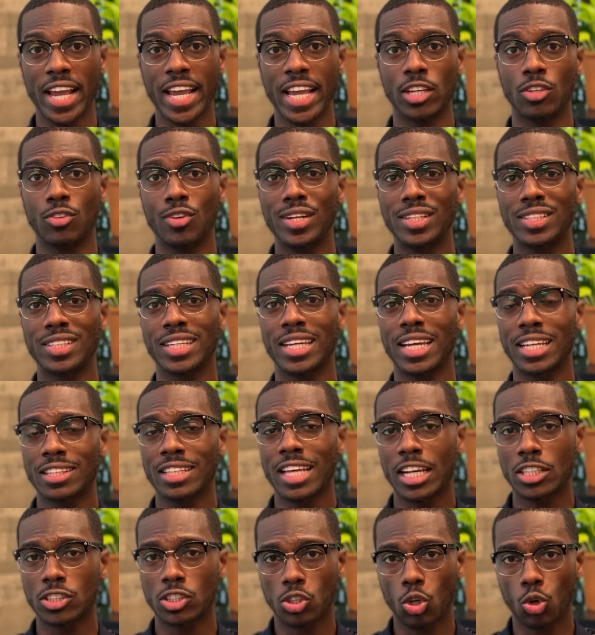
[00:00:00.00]
And you need to get
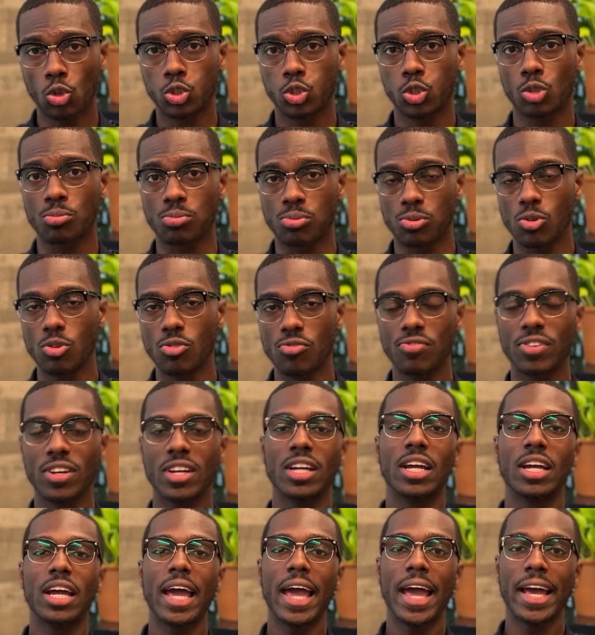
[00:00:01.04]
that social proof
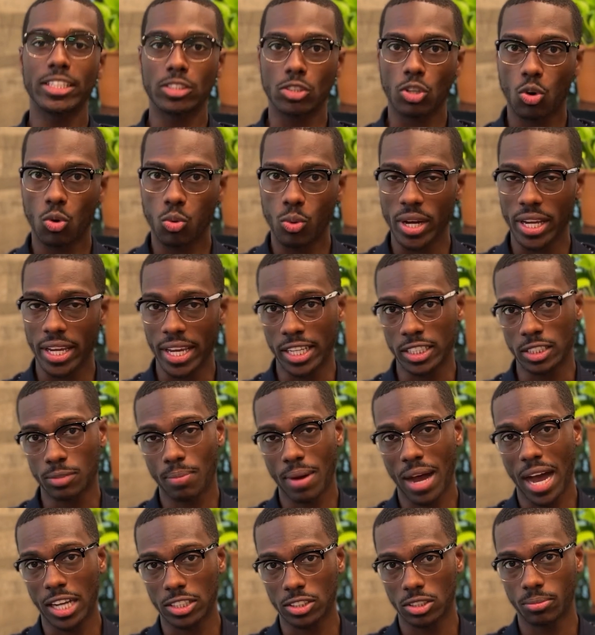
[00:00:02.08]
as quick as
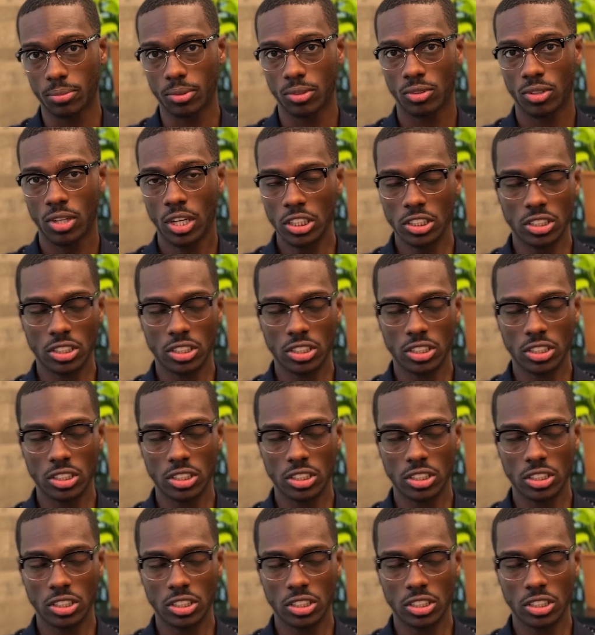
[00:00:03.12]
possible.